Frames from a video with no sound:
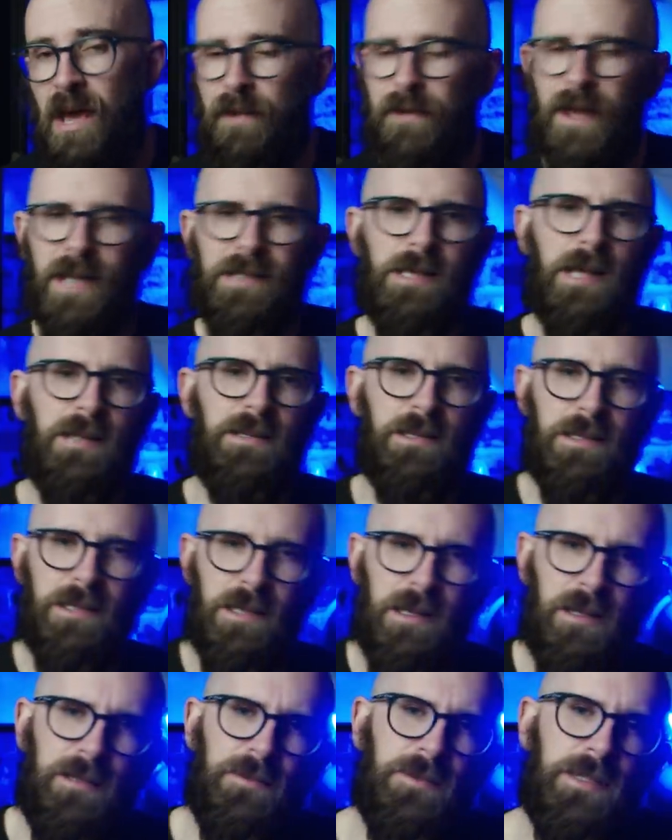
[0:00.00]
That said,
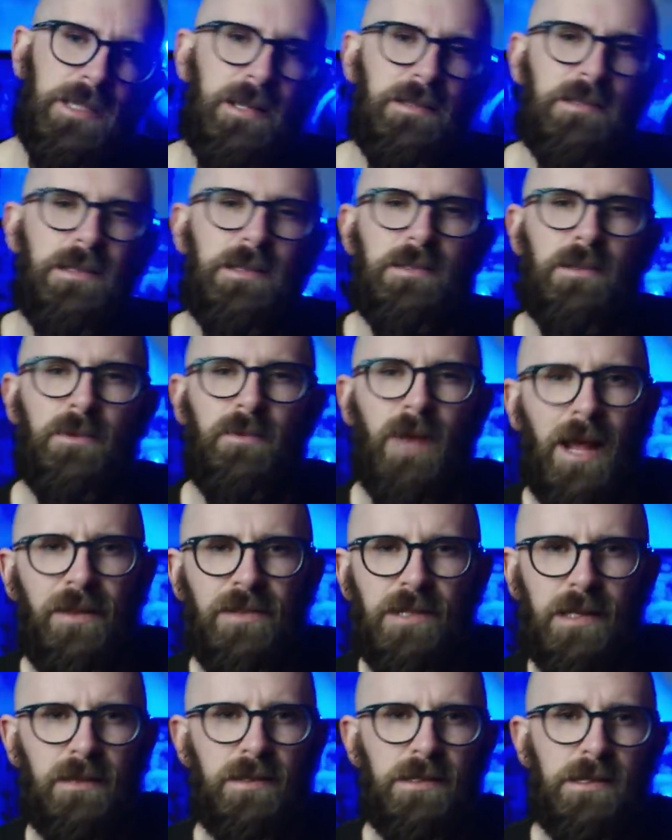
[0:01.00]
circumstances
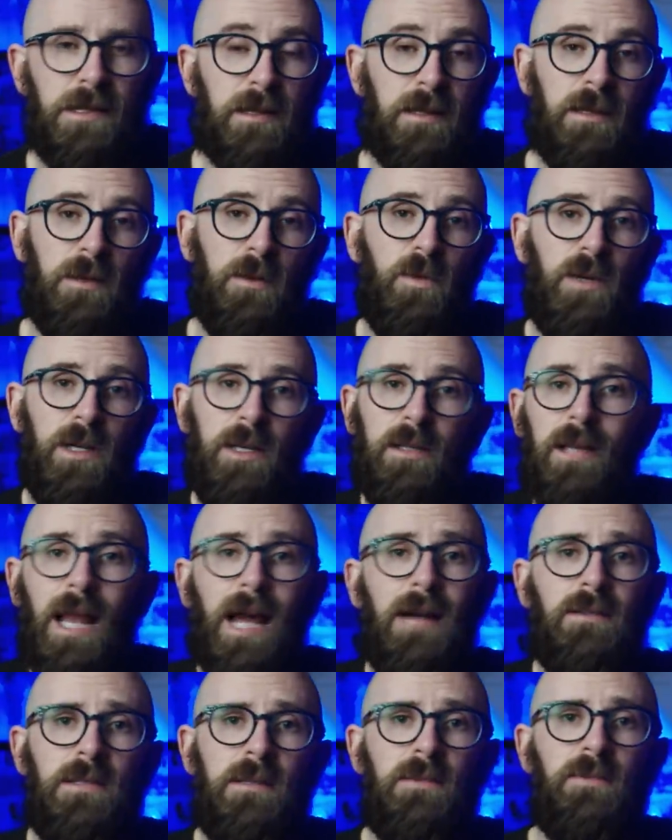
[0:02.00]
surrounding the sinking were
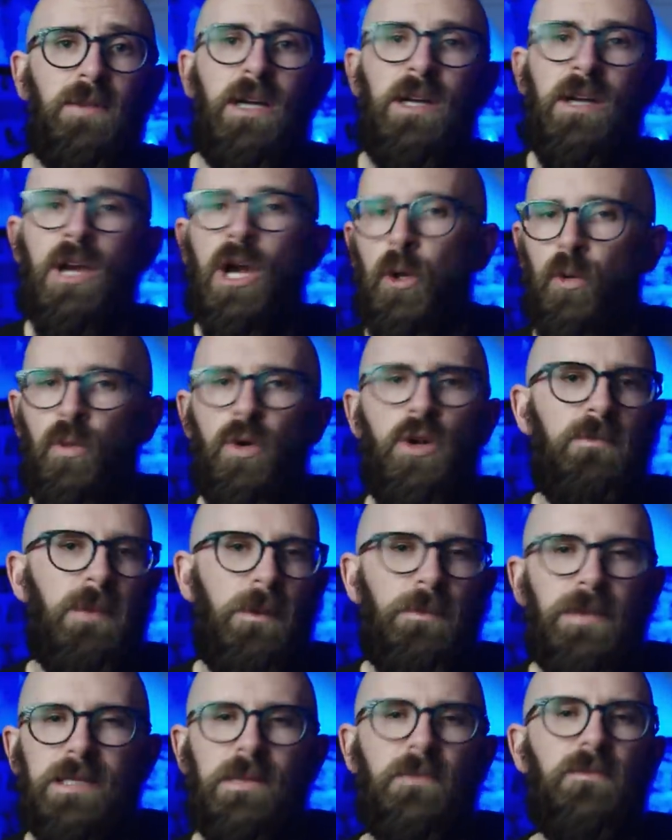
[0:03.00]
clouded by rumour,
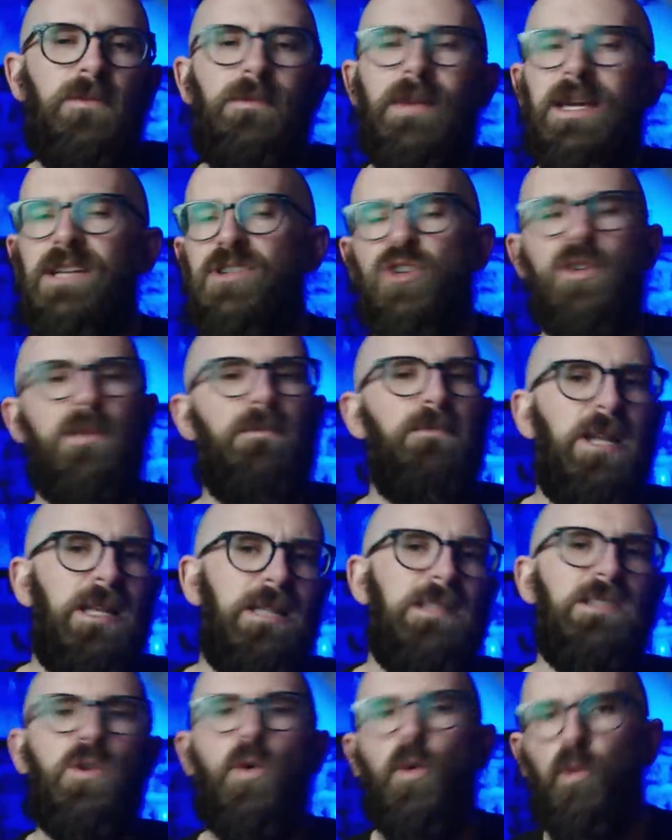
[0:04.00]
misinformation, and
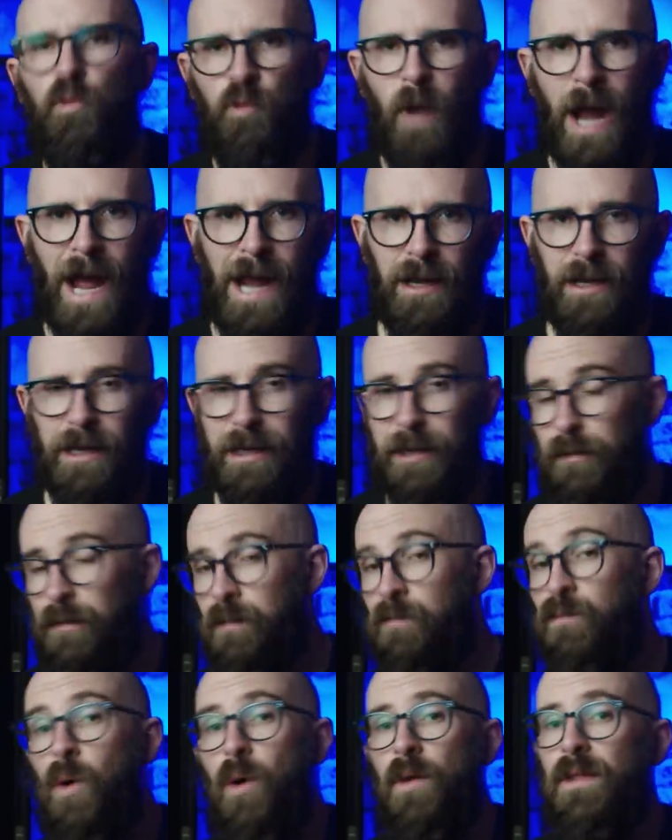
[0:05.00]
political wrangling
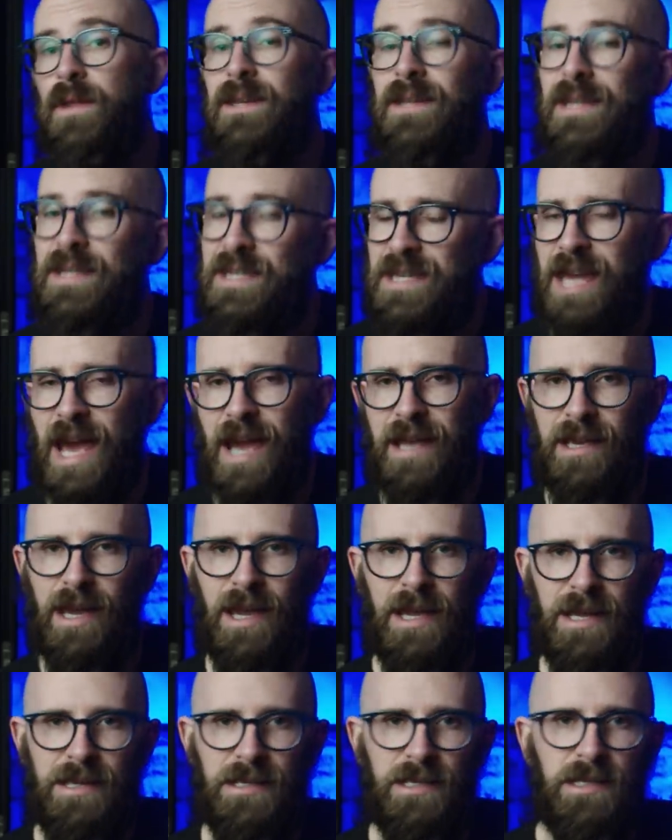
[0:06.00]
for more than a
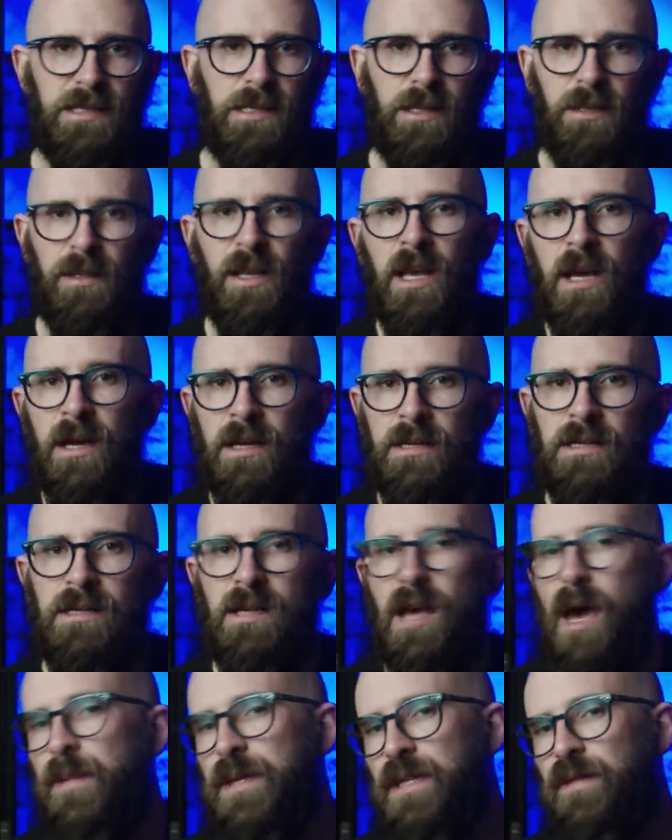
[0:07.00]
decade, until
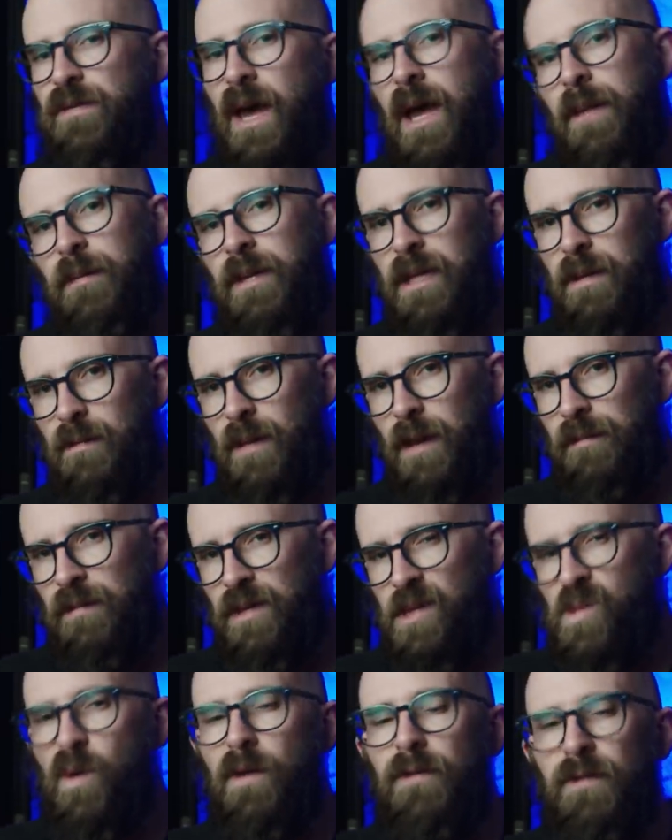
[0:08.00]
determined family
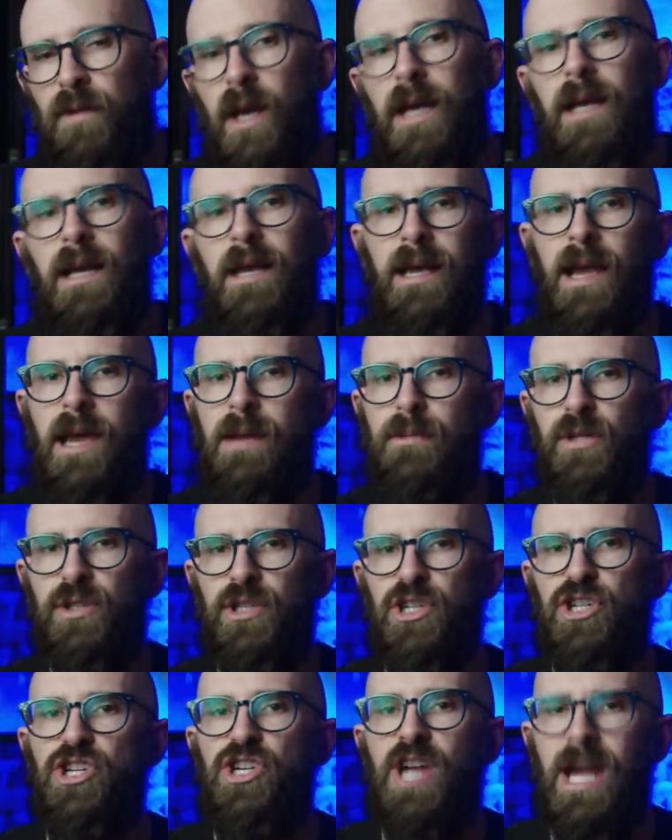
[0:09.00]
members were finally able
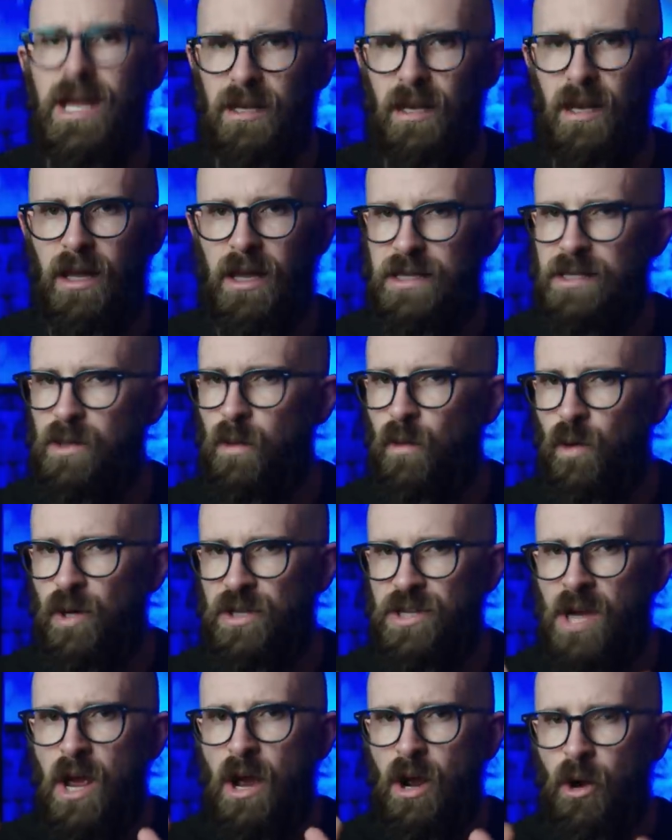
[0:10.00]
to shed light on
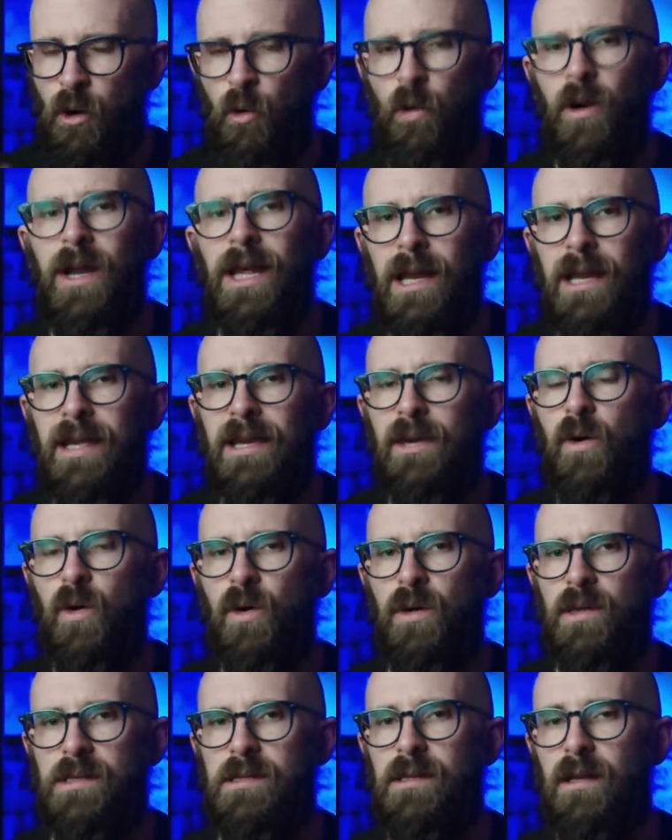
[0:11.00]
what really
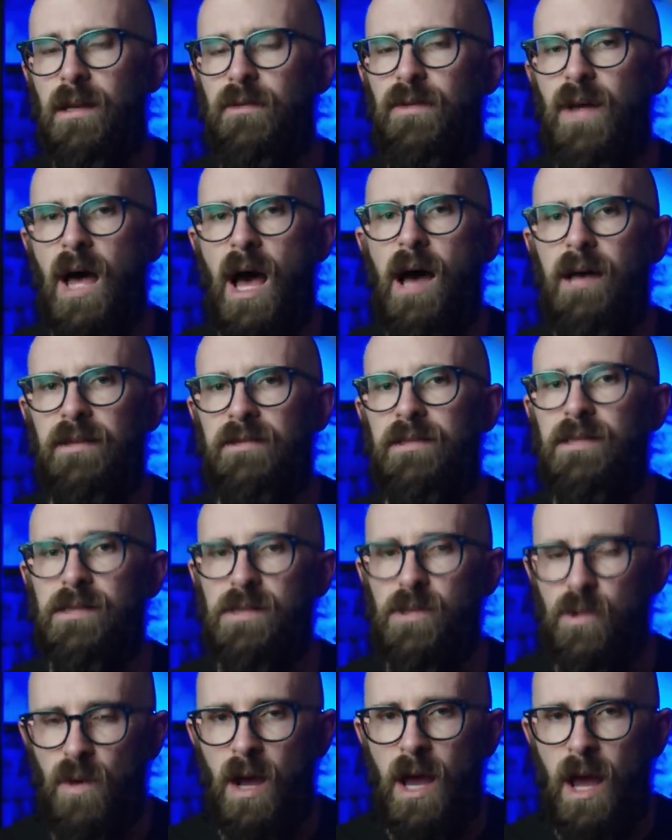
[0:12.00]
caused the Leviathan
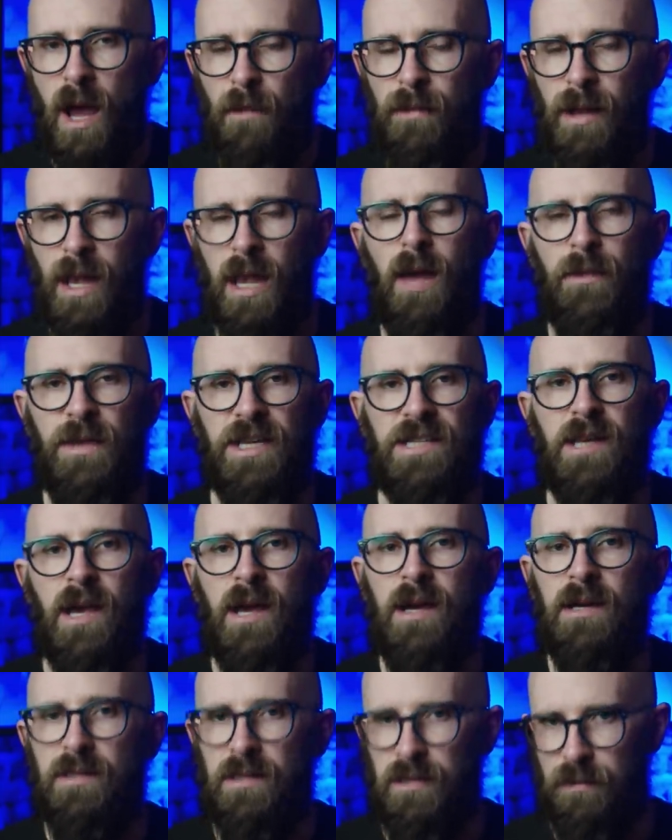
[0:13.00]
to plummet
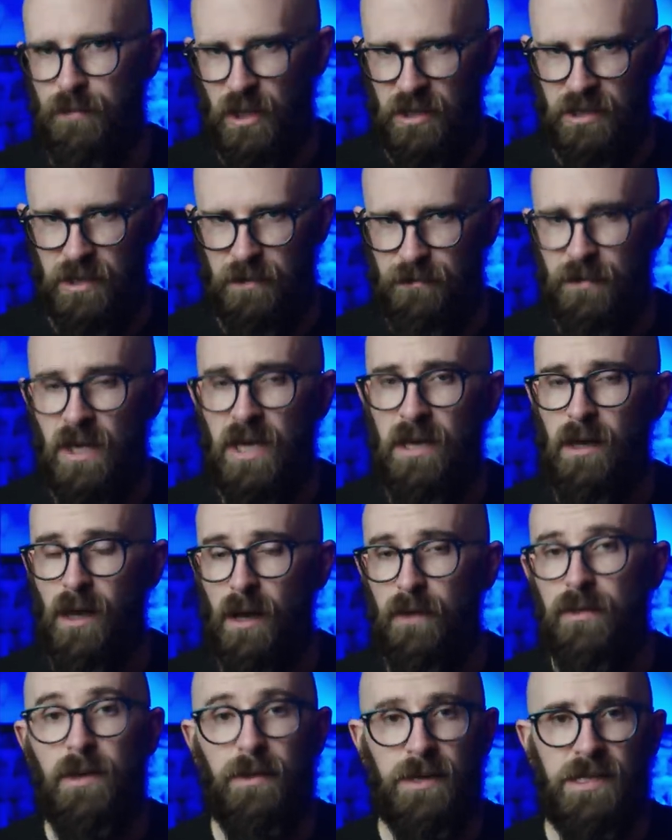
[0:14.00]
to the bottom of the